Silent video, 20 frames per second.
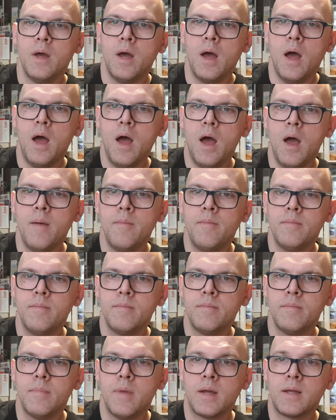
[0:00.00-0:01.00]
You
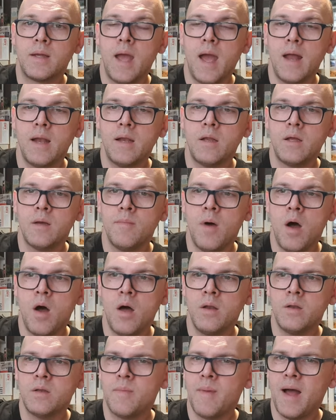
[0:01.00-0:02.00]
can
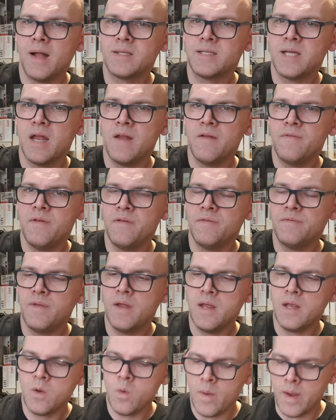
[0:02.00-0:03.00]
command about
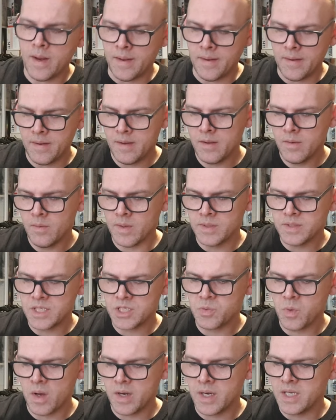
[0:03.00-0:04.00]
£10-15, whereas
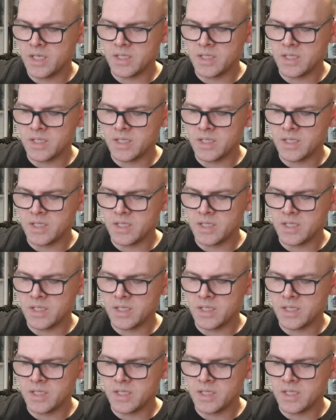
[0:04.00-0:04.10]
this one